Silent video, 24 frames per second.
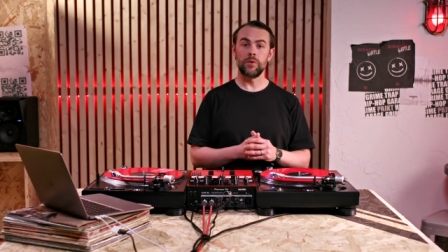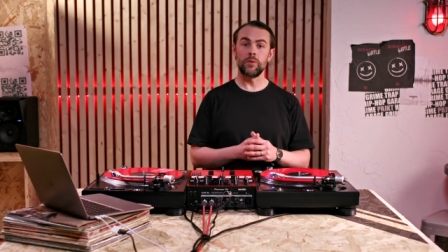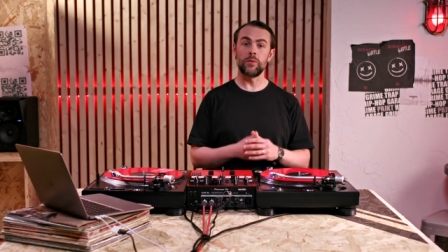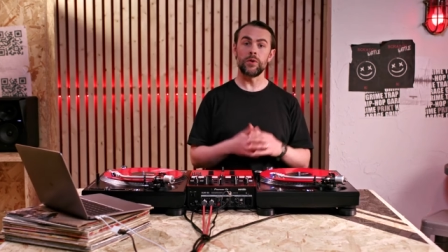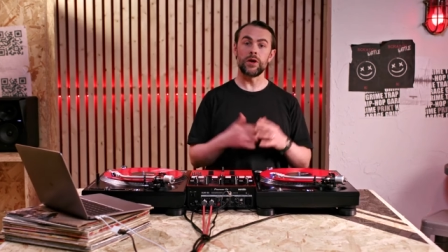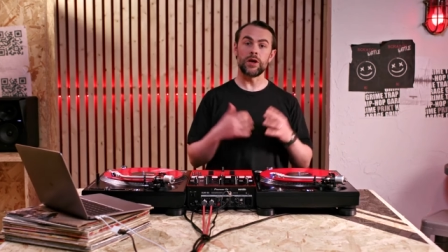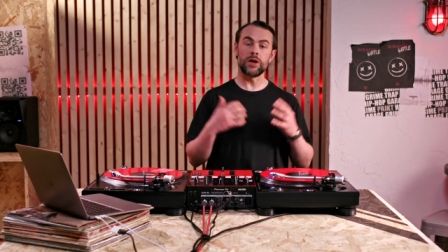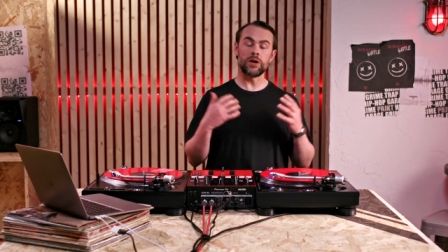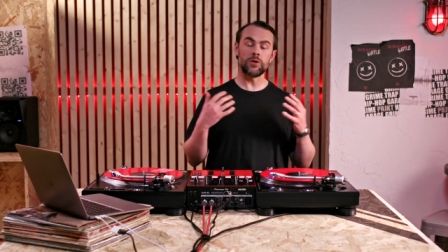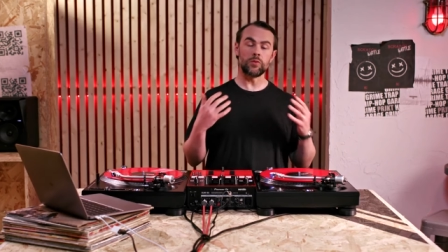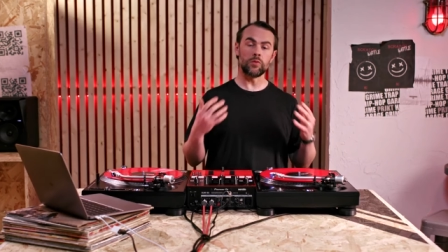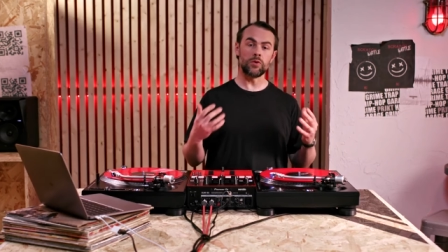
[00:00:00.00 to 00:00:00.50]
but
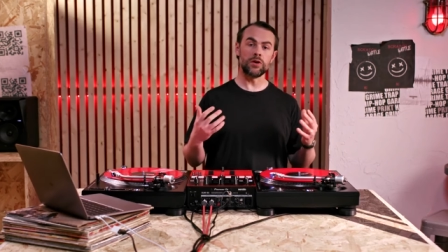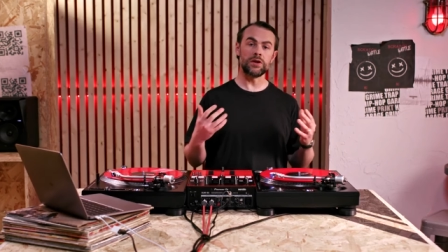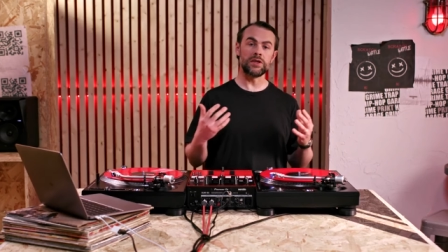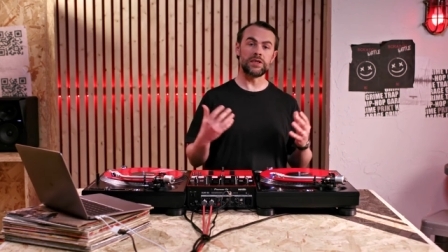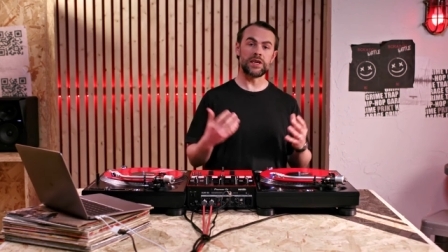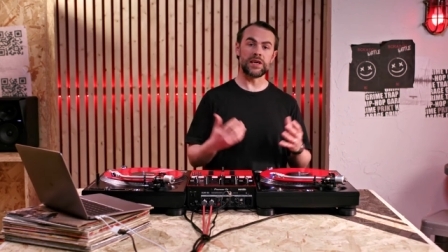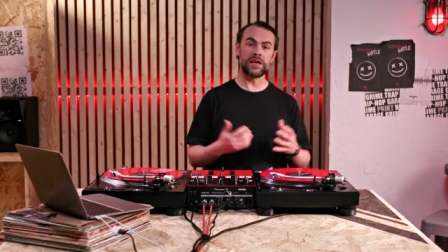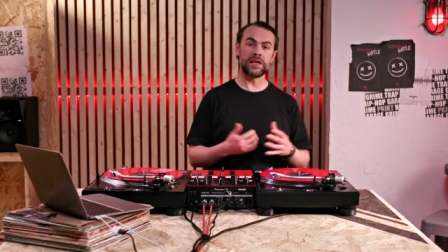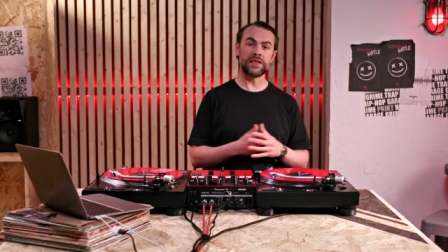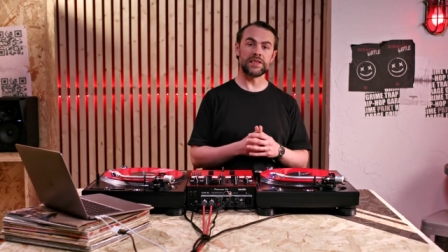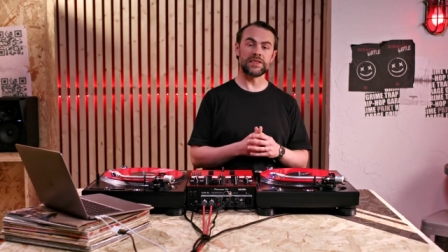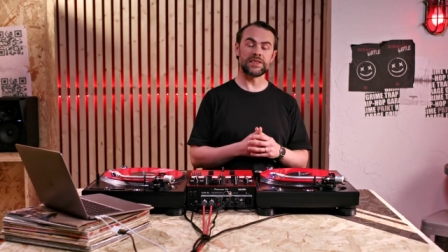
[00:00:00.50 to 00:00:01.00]
we only want
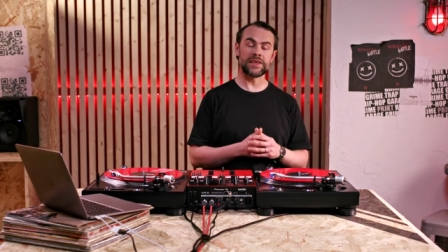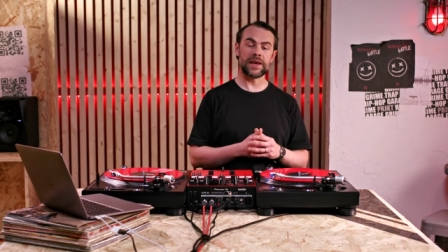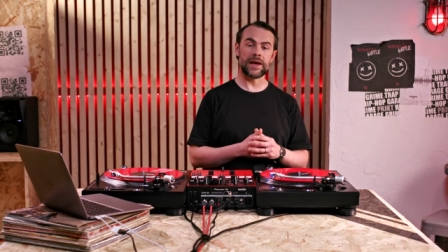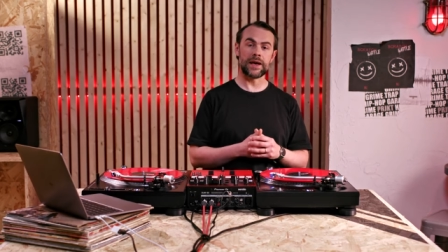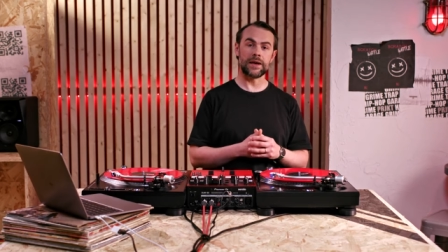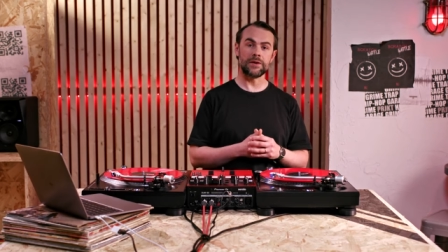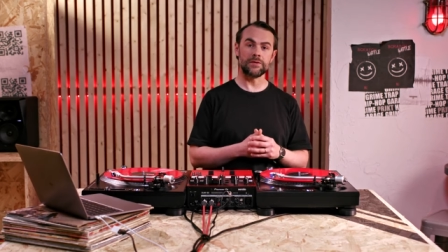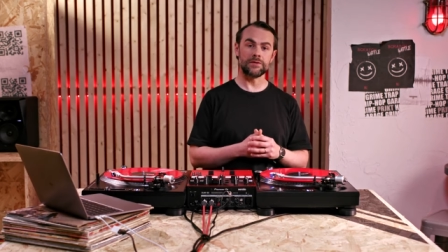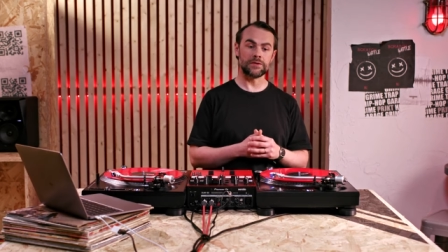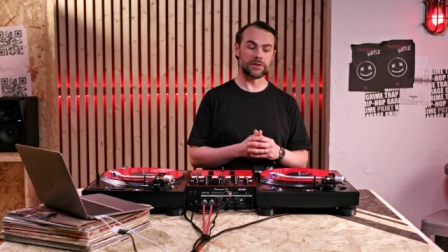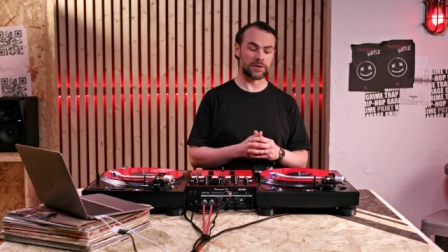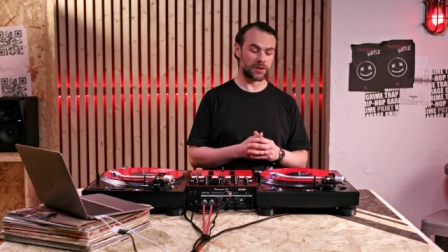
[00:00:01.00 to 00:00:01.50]
to hear the
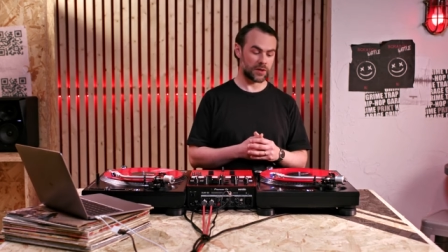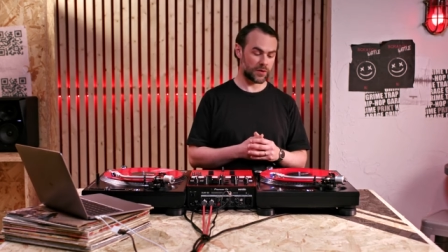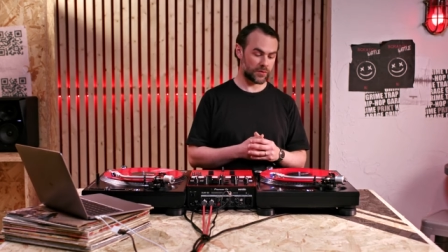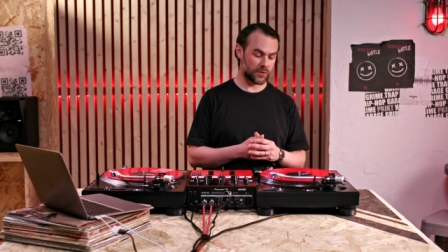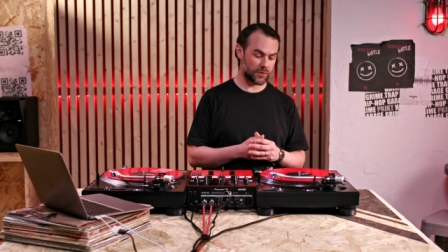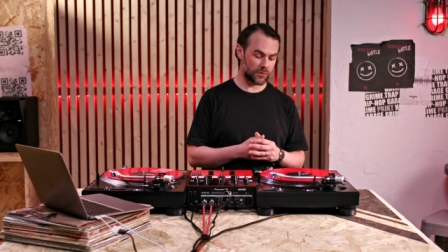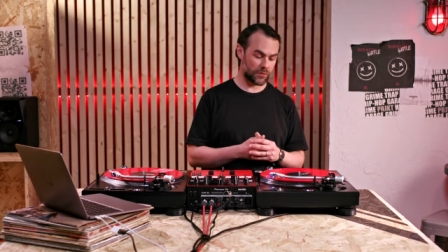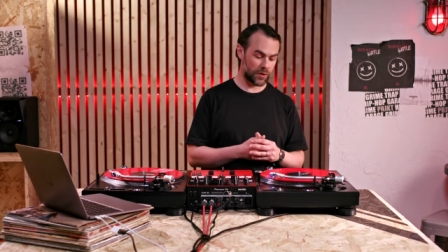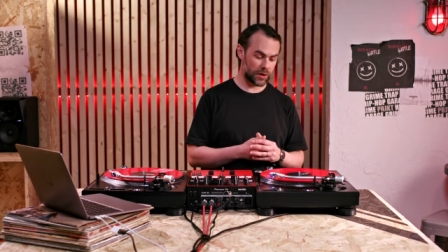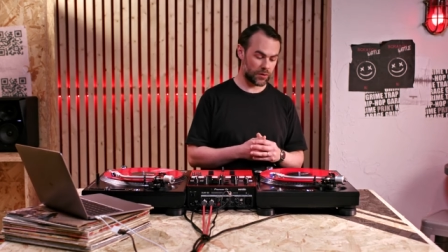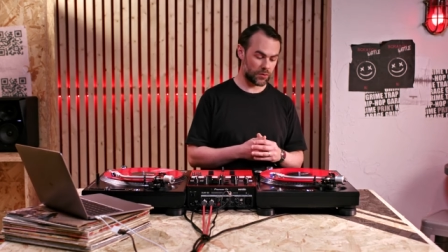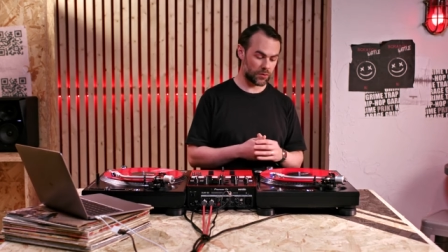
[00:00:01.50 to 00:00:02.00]
sound
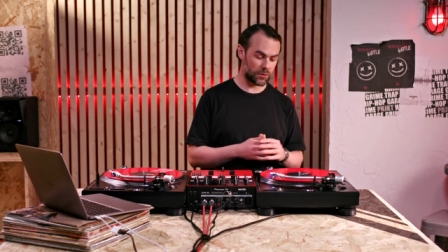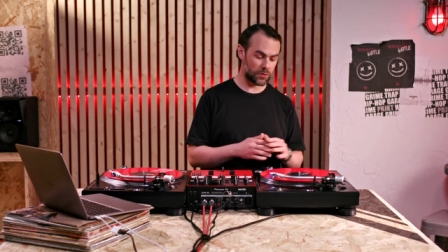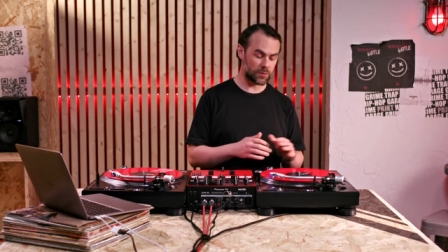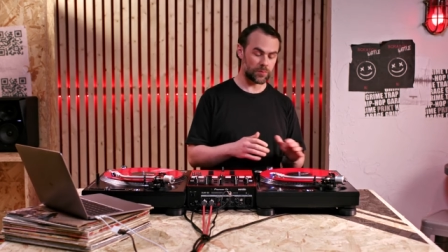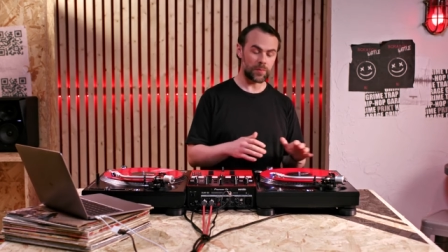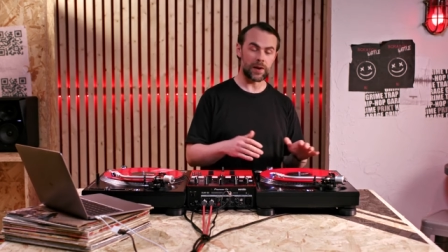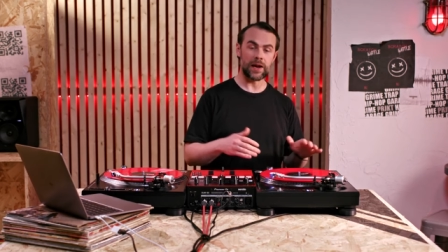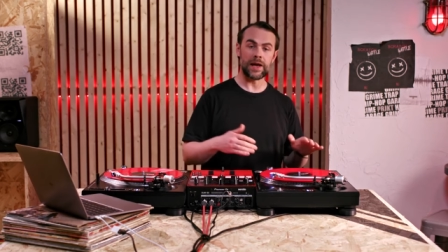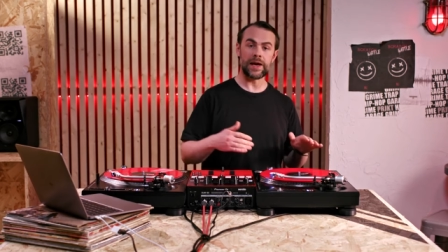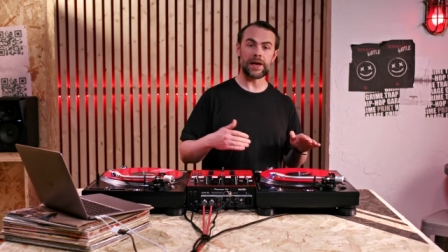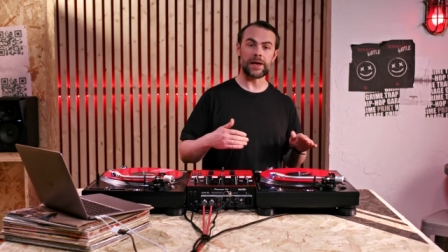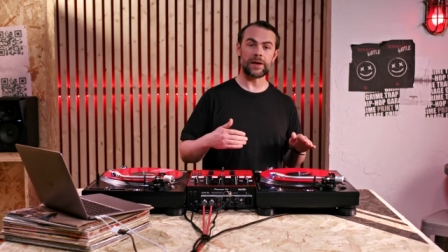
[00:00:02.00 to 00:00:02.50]
of the
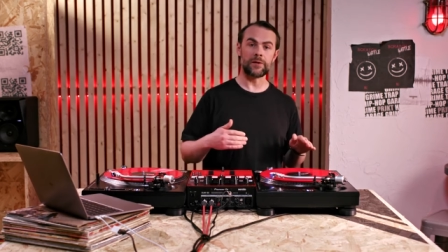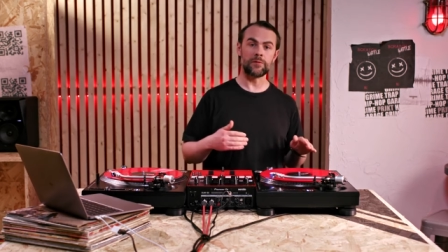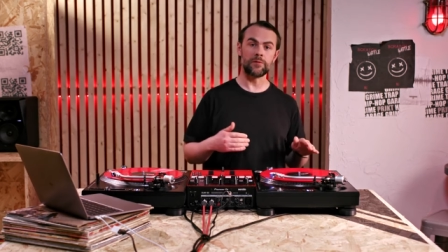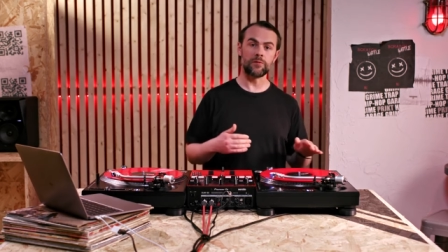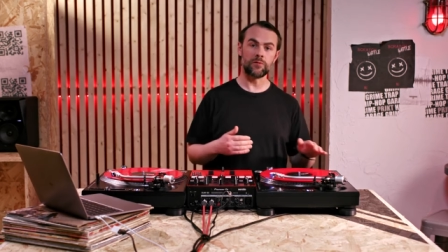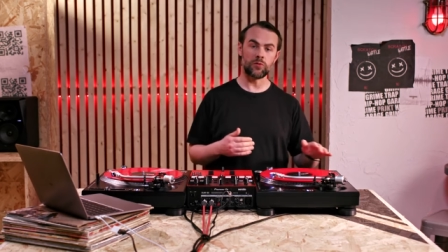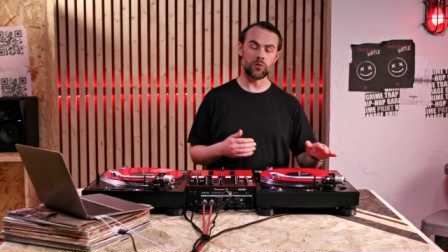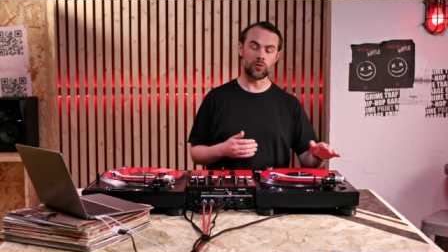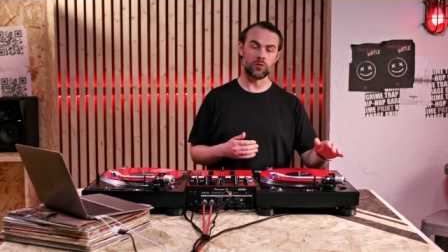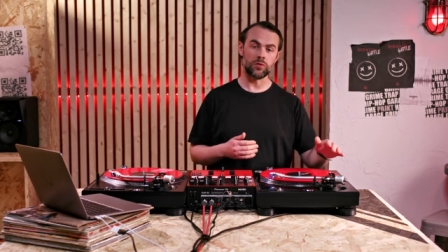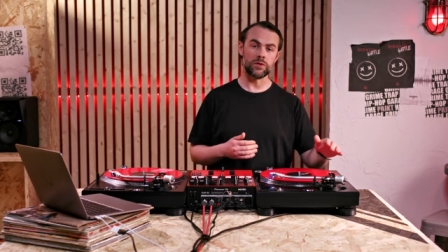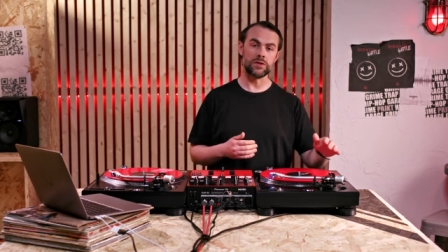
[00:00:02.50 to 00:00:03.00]
record playing
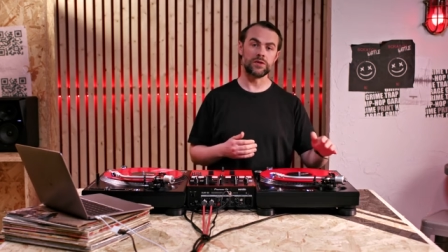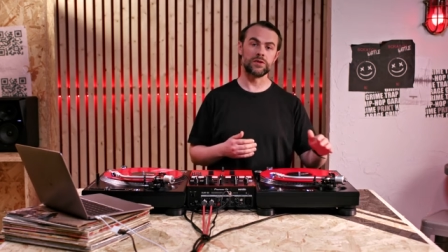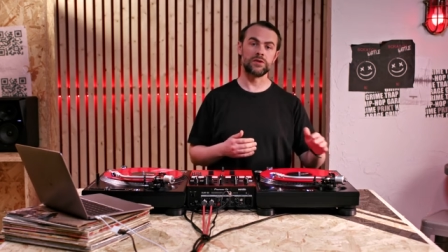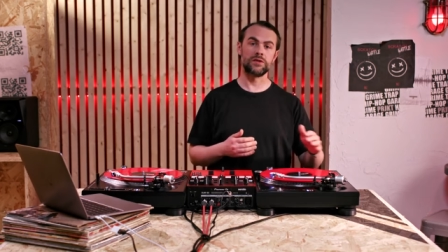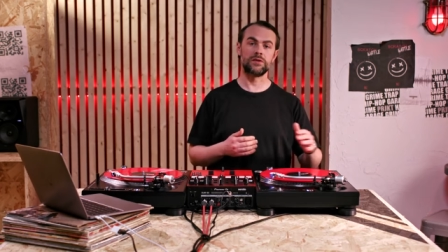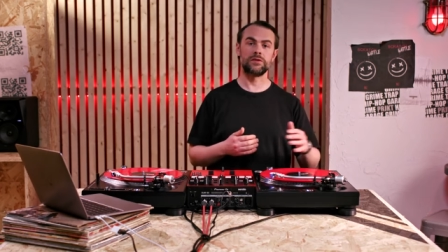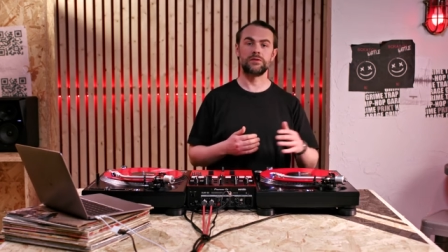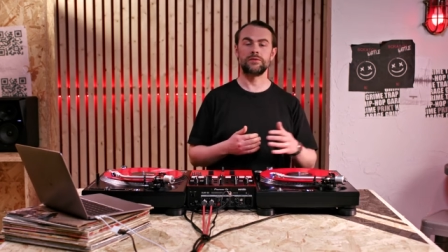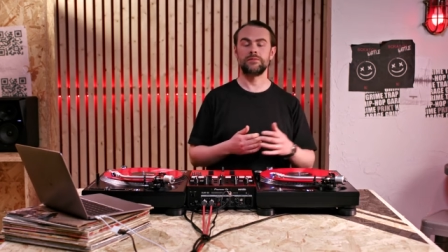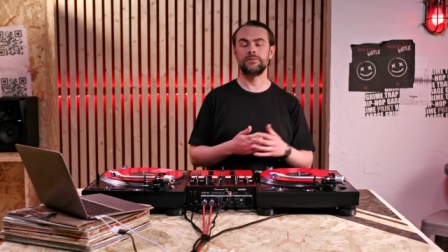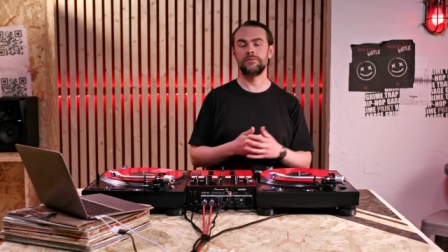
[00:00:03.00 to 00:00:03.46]
forwards